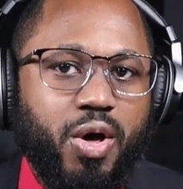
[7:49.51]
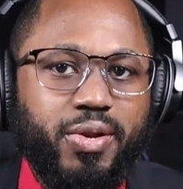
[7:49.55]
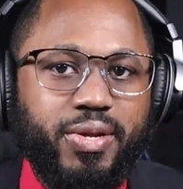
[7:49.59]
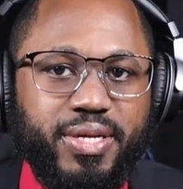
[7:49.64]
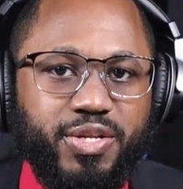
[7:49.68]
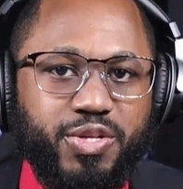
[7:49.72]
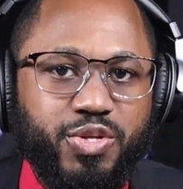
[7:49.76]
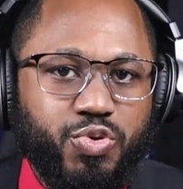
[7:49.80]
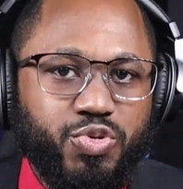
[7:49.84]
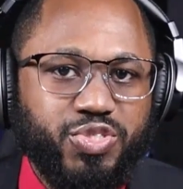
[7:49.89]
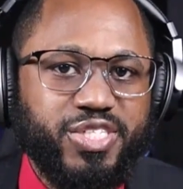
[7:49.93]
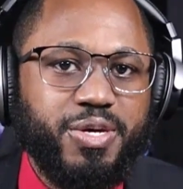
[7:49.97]
it
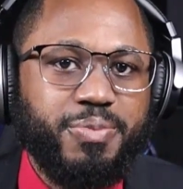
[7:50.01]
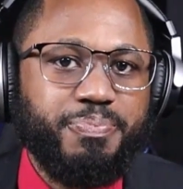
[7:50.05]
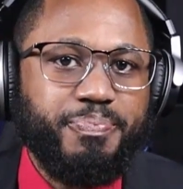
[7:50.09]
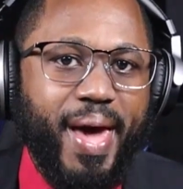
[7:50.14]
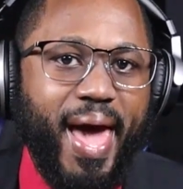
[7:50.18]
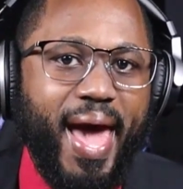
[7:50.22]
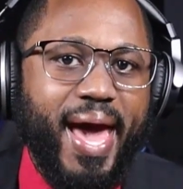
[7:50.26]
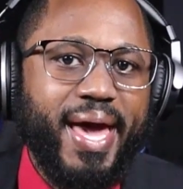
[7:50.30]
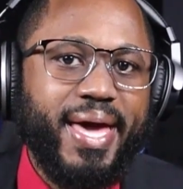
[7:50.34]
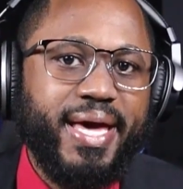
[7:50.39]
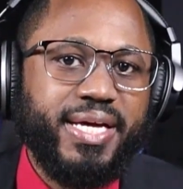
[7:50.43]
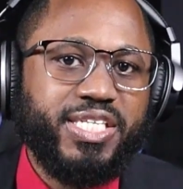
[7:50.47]
using
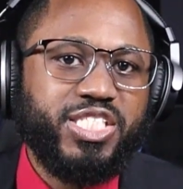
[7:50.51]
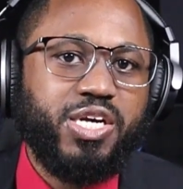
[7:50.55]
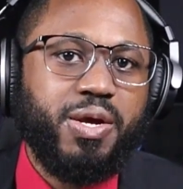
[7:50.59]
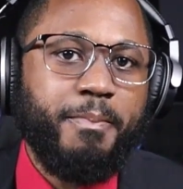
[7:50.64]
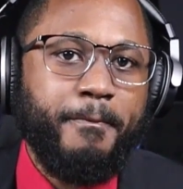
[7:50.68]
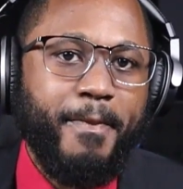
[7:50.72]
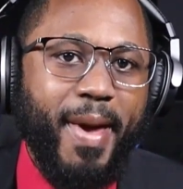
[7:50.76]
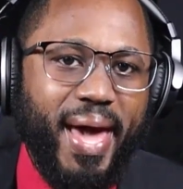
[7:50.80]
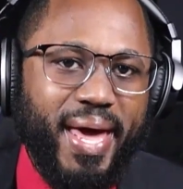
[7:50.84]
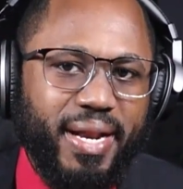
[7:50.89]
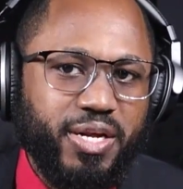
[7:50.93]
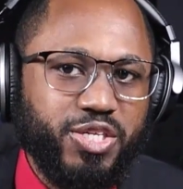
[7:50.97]
package
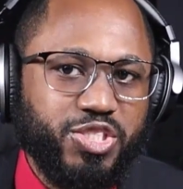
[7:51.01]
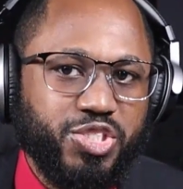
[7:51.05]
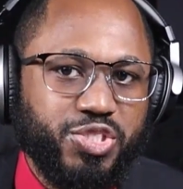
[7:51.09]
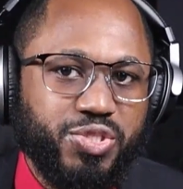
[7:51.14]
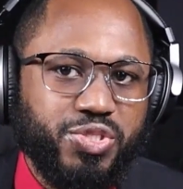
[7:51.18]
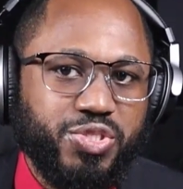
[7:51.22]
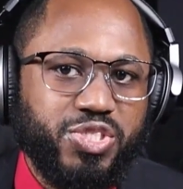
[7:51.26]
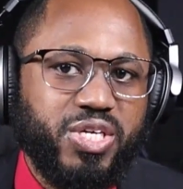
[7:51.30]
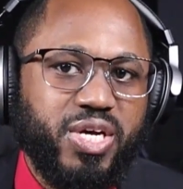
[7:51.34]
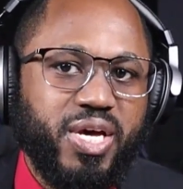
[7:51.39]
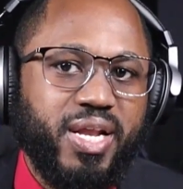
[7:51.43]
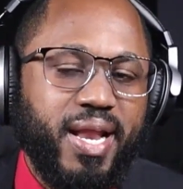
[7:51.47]

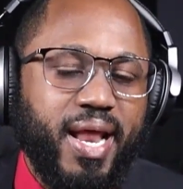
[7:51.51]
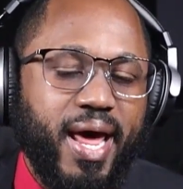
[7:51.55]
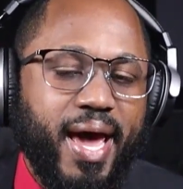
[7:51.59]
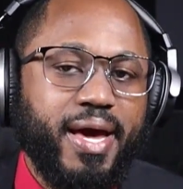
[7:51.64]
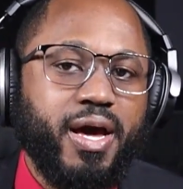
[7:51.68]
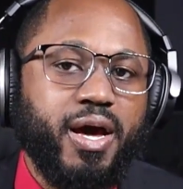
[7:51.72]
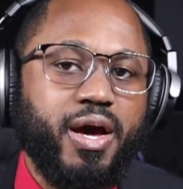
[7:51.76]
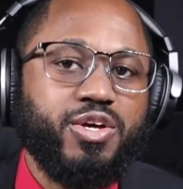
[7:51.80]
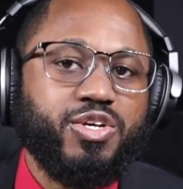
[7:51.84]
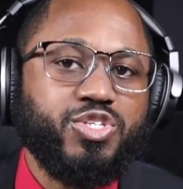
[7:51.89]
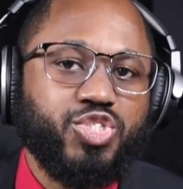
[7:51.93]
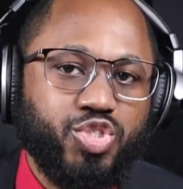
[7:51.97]
managers like
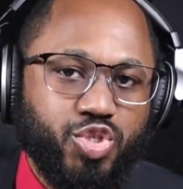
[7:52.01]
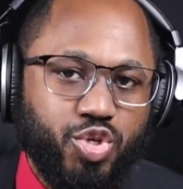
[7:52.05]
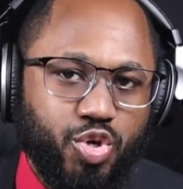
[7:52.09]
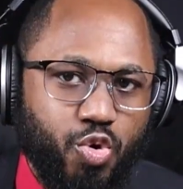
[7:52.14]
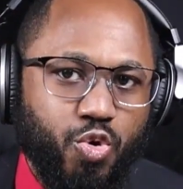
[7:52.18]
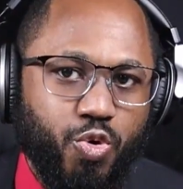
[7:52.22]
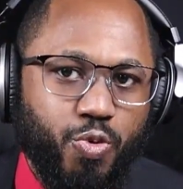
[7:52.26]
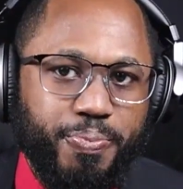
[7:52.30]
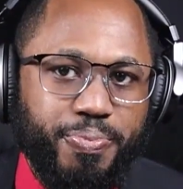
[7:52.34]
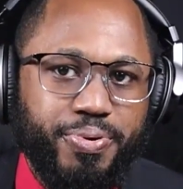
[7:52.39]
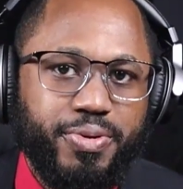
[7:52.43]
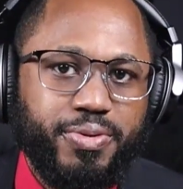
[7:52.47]

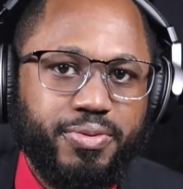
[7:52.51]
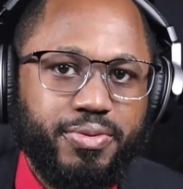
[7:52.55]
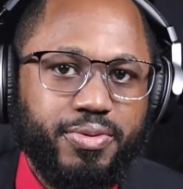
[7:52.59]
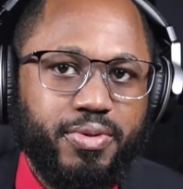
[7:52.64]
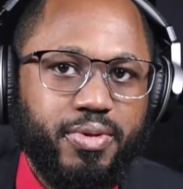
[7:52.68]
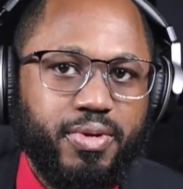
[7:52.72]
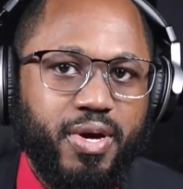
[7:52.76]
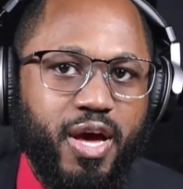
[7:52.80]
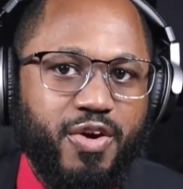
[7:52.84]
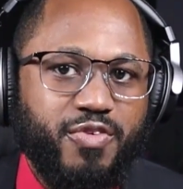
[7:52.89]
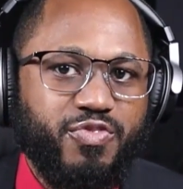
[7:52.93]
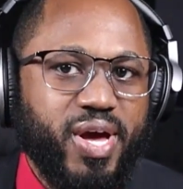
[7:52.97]
Scoop.
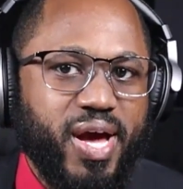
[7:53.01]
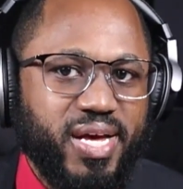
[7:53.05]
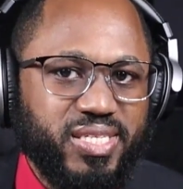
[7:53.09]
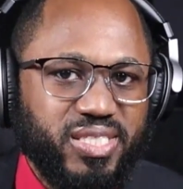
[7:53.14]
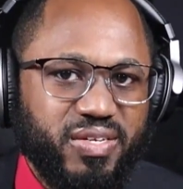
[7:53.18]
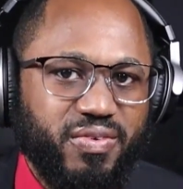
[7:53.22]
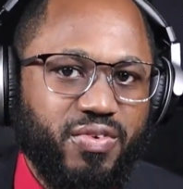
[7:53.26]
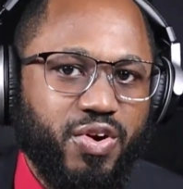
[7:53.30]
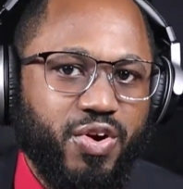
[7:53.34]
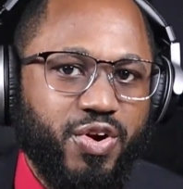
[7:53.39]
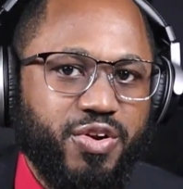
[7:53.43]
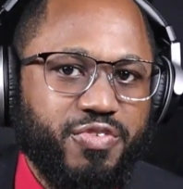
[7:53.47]
Have you guys
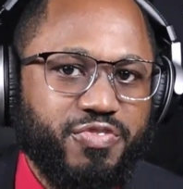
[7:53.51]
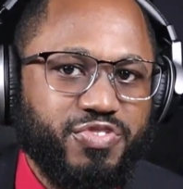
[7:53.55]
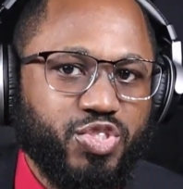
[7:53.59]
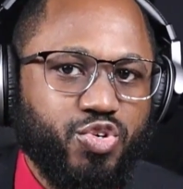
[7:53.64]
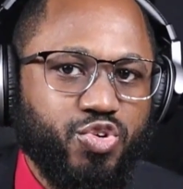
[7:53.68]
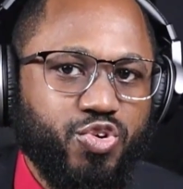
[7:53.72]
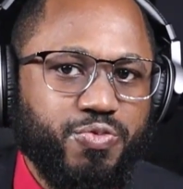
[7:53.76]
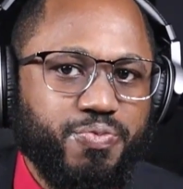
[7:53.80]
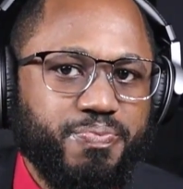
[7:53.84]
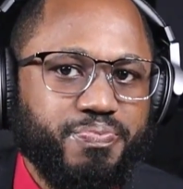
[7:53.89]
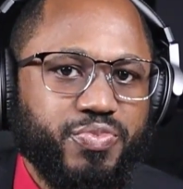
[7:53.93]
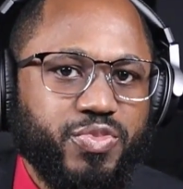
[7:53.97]
ever heard of
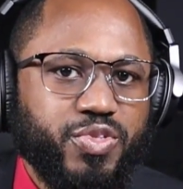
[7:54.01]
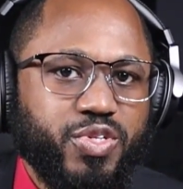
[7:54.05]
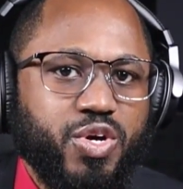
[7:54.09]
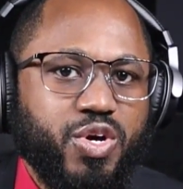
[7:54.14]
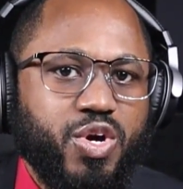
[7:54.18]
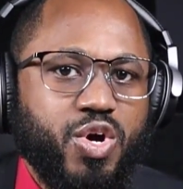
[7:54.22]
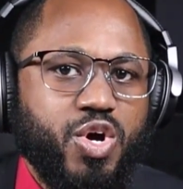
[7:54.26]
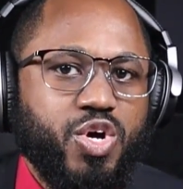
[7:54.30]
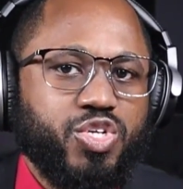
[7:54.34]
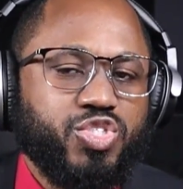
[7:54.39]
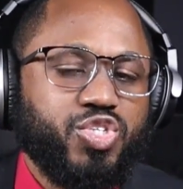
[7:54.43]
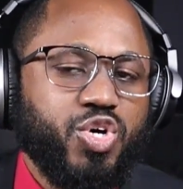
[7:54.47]
Scoop?
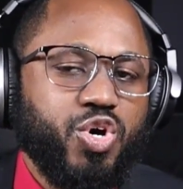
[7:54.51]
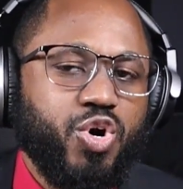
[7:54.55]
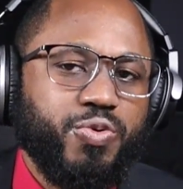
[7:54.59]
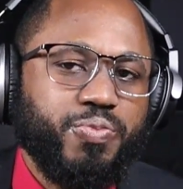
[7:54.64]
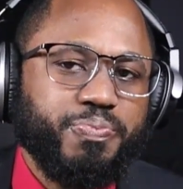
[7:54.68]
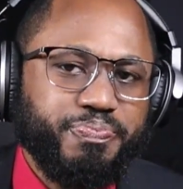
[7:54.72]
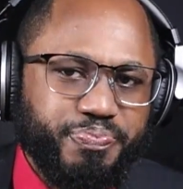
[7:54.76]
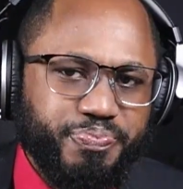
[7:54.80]
So